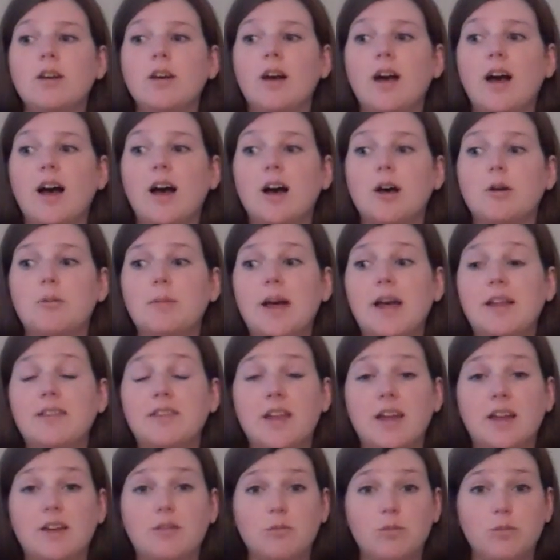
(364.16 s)
And
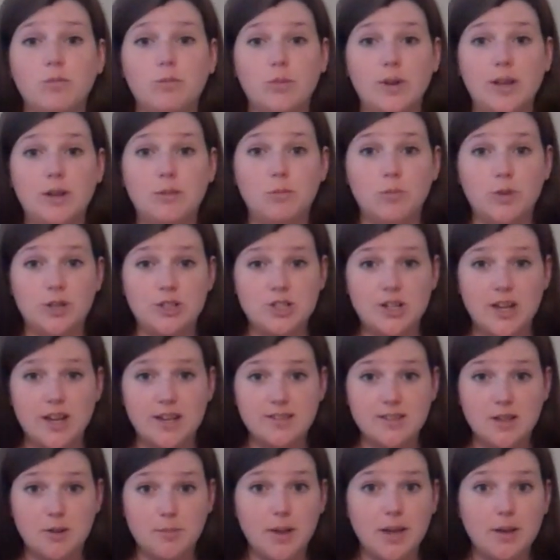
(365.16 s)
then, in which
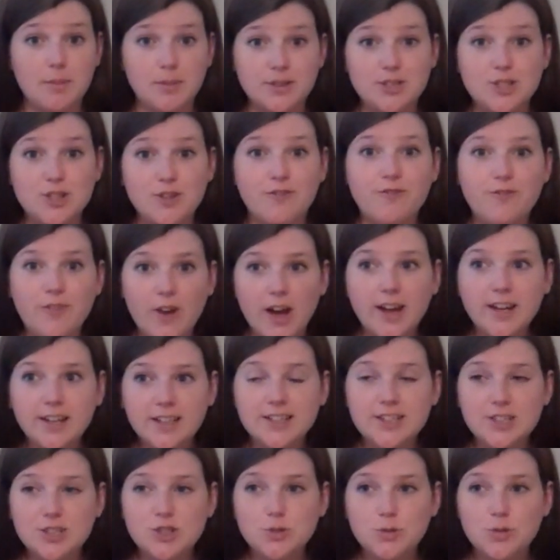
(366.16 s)
case, I'll be able to
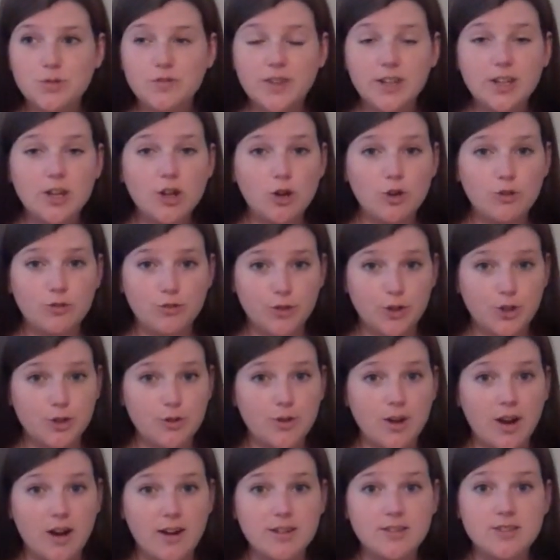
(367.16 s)
finally do a video for
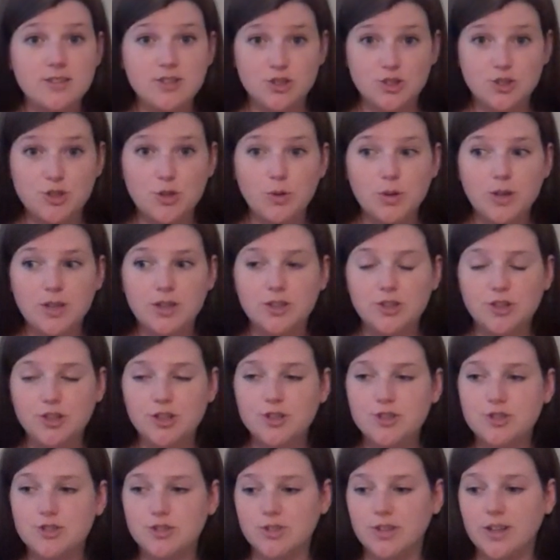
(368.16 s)
you guys to show you the
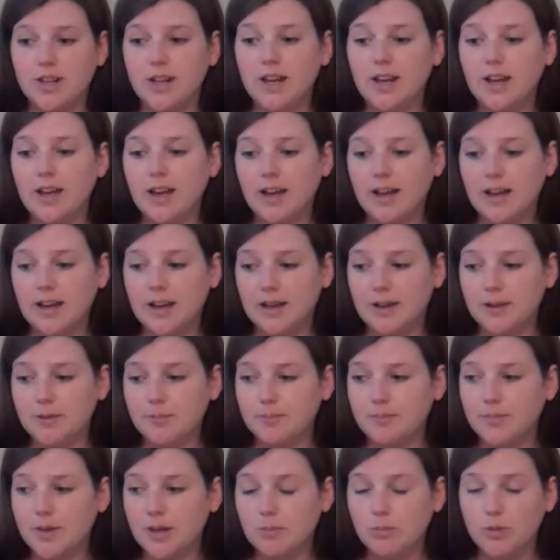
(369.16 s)
nursery.
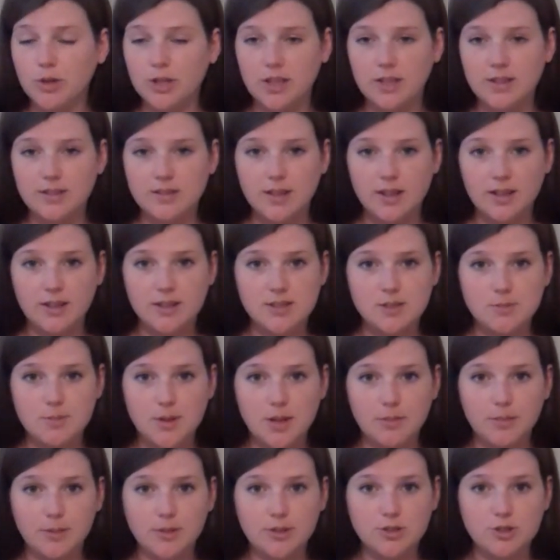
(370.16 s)
I'm really excited to be
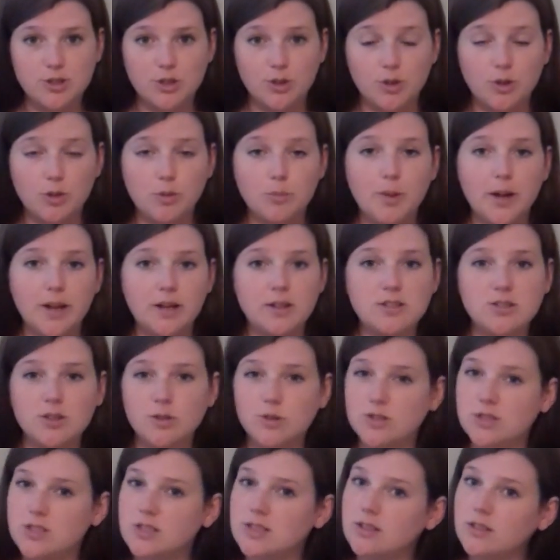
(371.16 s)
able to show you, but
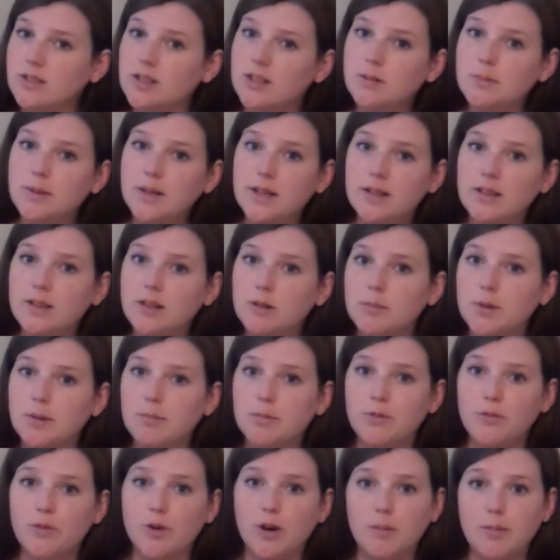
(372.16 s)
so it's still going to be a little bit
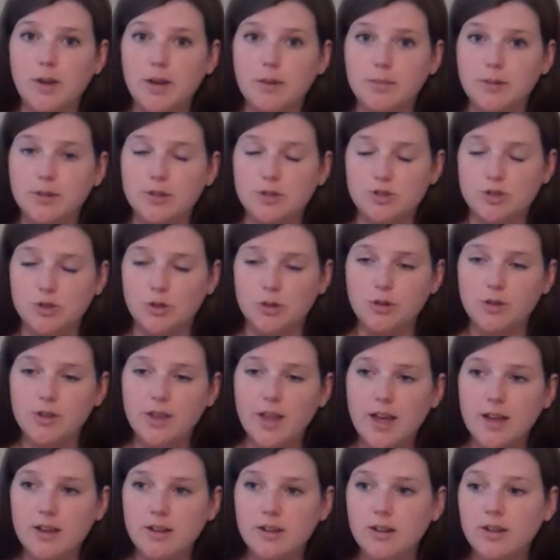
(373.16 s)
before I'm able to show you
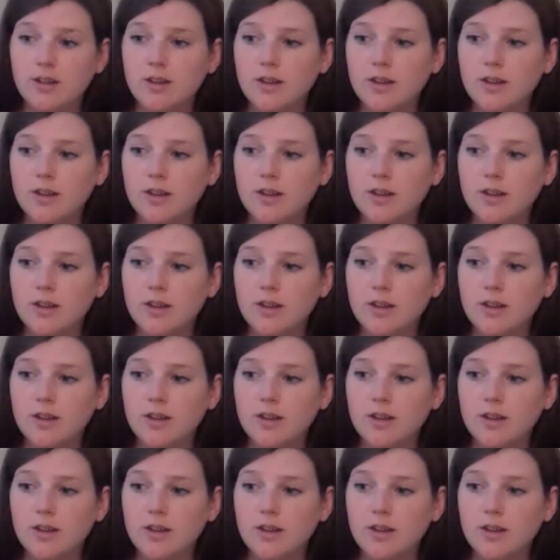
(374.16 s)
that.